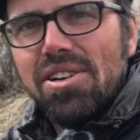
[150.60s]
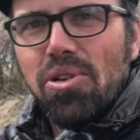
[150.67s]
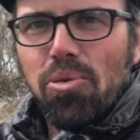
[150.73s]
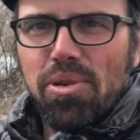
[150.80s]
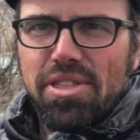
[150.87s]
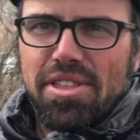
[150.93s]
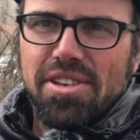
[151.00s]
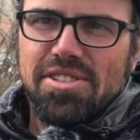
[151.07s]

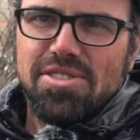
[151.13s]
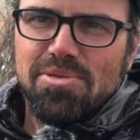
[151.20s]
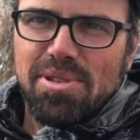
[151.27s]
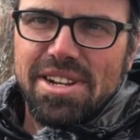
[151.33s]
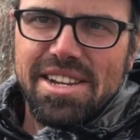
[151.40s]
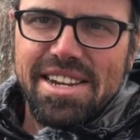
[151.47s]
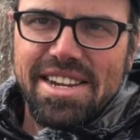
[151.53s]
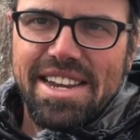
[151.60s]
with the
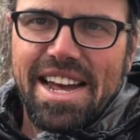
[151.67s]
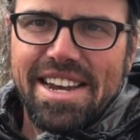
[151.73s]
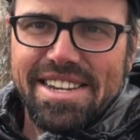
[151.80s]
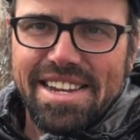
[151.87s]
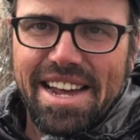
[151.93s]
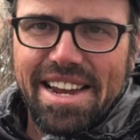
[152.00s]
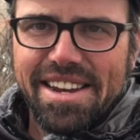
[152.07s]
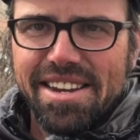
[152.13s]
Serenity net
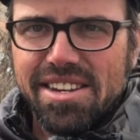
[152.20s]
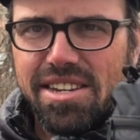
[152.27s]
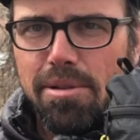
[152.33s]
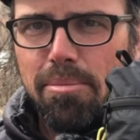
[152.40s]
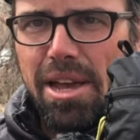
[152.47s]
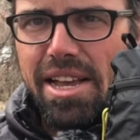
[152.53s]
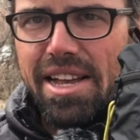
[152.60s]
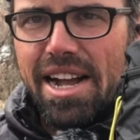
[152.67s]
tent to
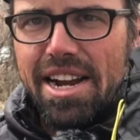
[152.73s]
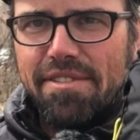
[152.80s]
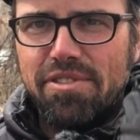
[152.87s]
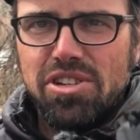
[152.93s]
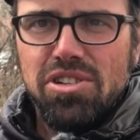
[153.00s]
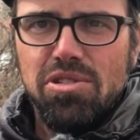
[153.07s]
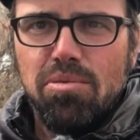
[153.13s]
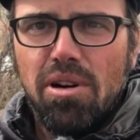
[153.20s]
make kind of a
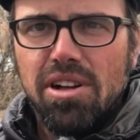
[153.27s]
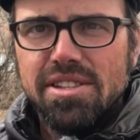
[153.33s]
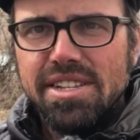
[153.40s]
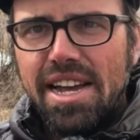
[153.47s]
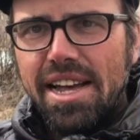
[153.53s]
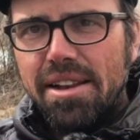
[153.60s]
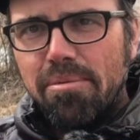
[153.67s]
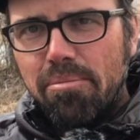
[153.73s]
two-wall
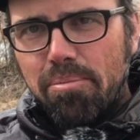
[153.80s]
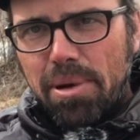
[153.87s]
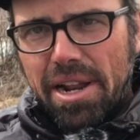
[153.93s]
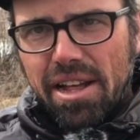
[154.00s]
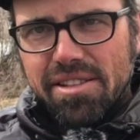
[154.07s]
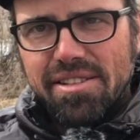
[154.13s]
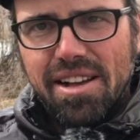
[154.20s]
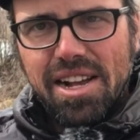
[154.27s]
tent, but
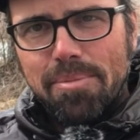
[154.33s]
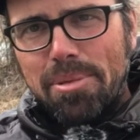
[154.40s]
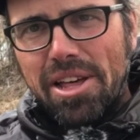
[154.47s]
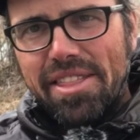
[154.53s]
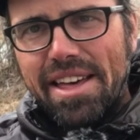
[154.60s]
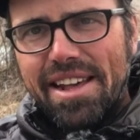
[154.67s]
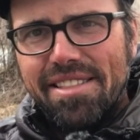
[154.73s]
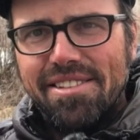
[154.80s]
I'll talk
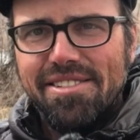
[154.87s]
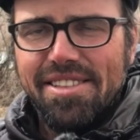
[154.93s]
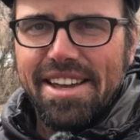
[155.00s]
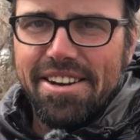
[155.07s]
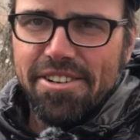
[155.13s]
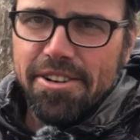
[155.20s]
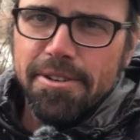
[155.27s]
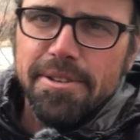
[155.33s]
about that a little
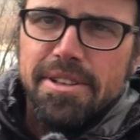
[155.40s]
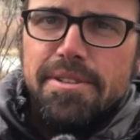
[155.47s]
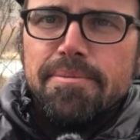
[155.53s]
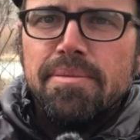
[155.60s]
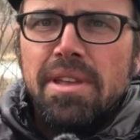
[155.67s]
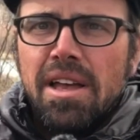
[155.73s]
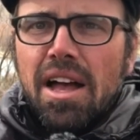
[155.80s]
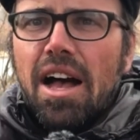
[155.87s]
later.
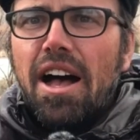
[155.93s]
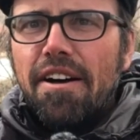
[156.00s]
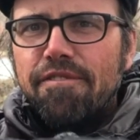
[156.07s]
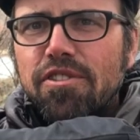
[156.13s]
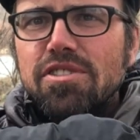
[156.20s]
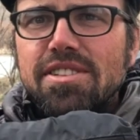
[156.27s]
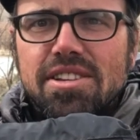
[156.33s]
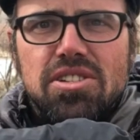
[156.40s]

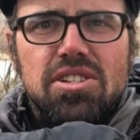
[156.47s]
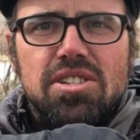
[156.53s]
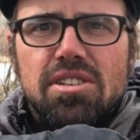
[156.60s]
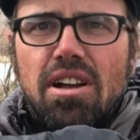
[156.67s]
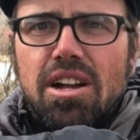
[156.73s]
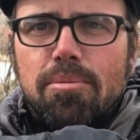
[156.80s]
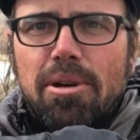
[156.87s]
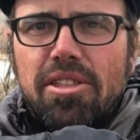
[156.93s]
First, let's just
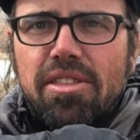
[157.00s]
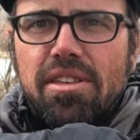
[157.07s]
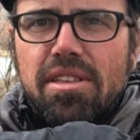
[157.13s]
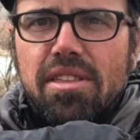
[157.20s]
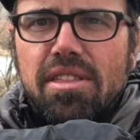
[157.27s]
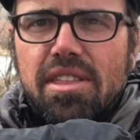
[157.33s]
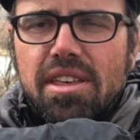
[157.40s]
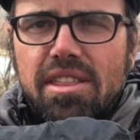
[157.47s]
talk about
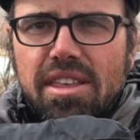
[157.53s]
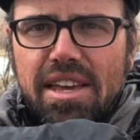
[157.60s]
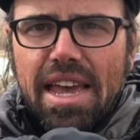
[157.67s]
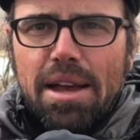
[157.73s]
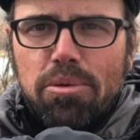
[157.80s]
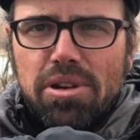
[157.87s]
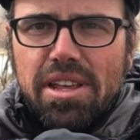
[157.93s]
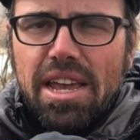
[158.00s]
the
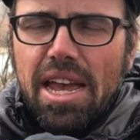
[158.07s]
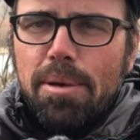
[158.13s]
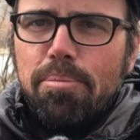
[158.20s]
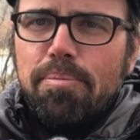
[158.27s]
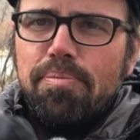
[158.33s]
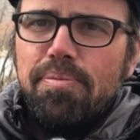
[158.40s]
Gatewood Cape.